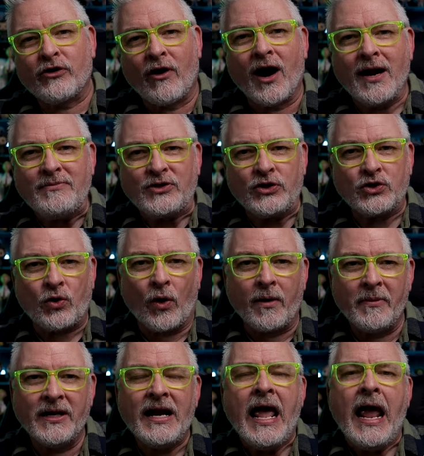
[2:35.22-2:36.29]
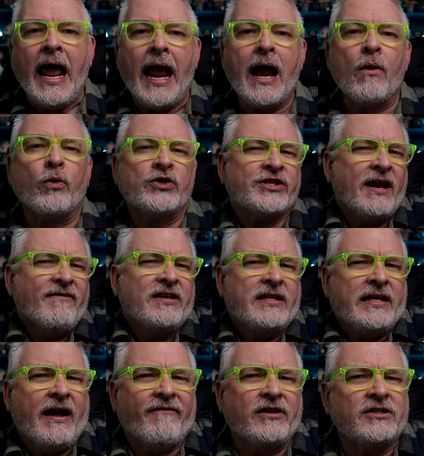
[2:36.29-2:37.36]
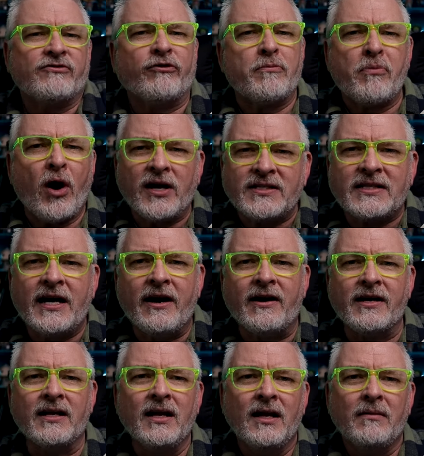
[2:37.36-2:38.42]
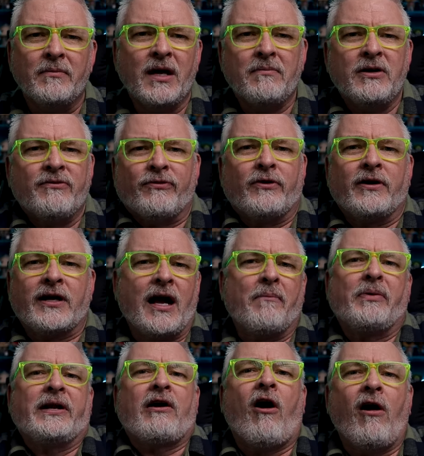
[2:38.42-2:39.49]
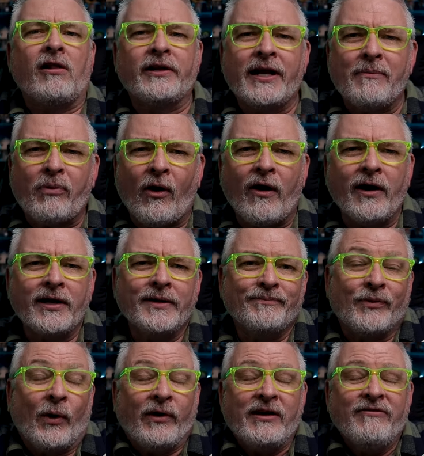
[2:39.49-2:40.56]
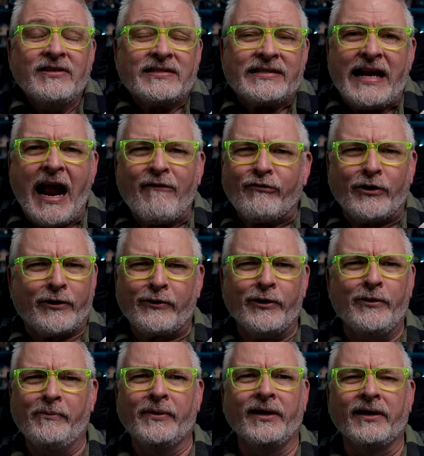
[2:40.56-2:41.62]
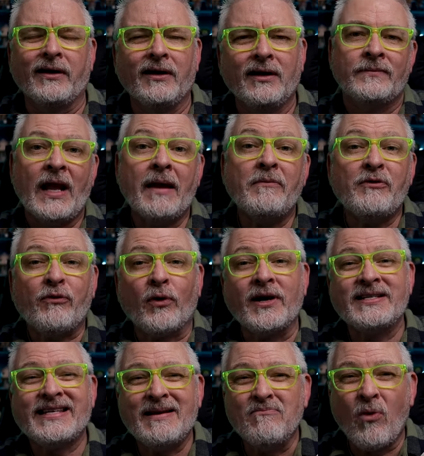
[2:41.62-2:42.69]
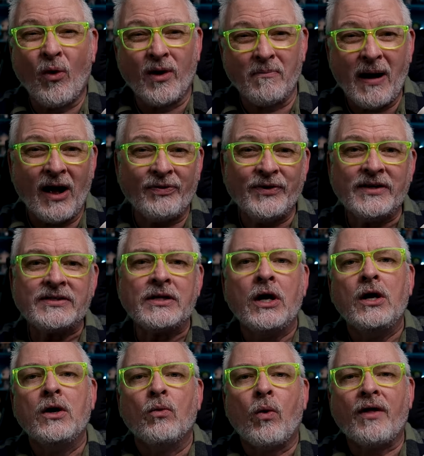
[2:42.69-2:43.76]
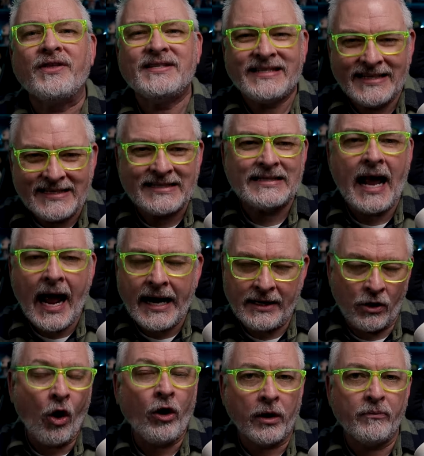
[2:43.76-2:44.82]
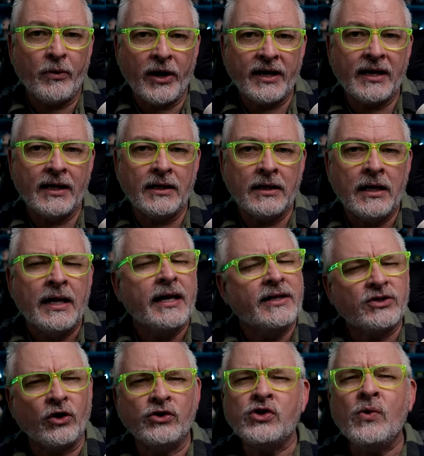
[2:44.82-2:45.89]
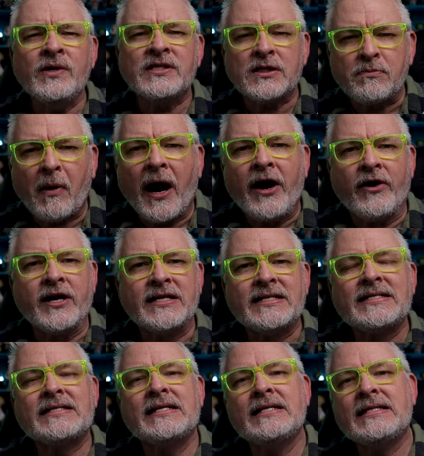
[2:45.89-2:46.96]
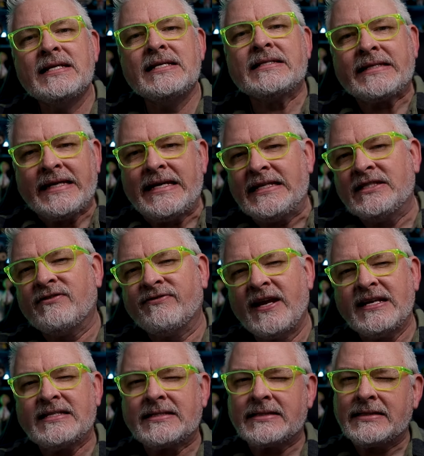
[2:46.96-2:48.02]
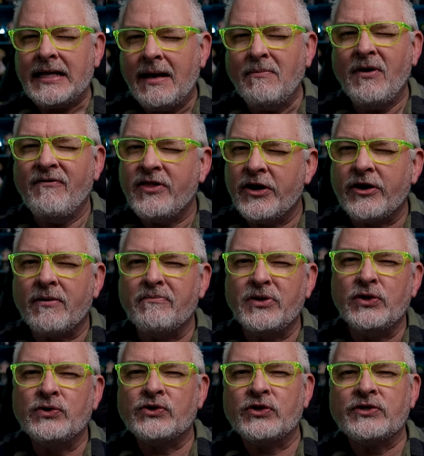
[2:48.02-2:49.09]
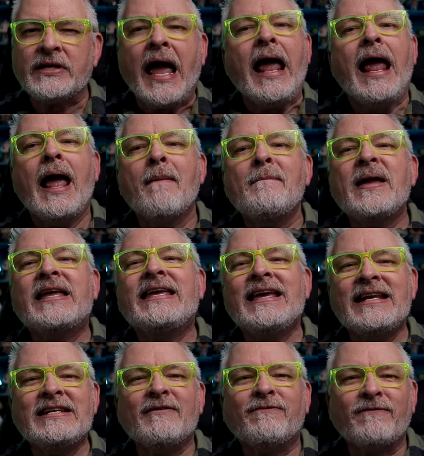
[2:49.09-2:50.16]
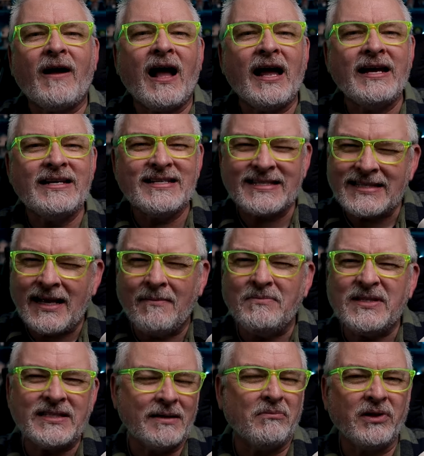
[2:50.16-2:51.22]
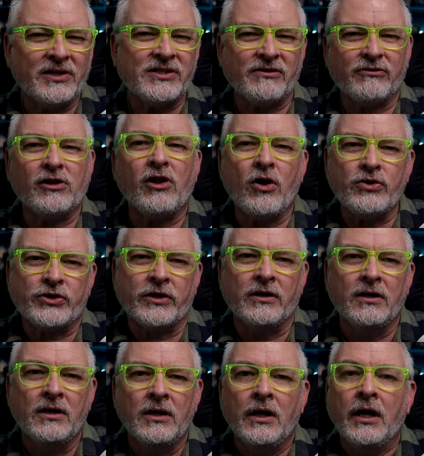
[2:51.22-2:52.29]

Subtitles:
crimes and torment and were saving the evidence for posterity, maybe for a company holiday party or even staff recruitment. And before I say more about this, while this is sad and heartbreaking, it's also inspiring to see these kids face some of their abusers and begin to find some semblance of closure.